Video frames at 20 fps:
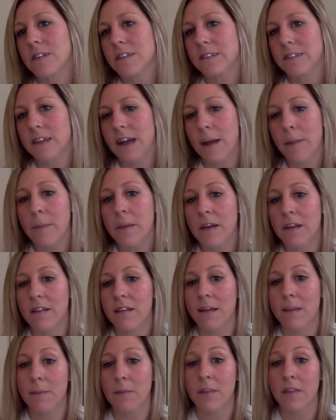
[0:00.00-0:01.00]
step
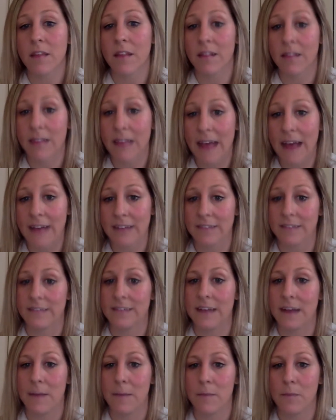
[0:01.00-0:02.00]
except the last
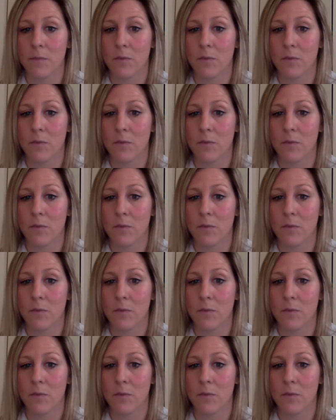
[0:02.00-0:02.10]
step.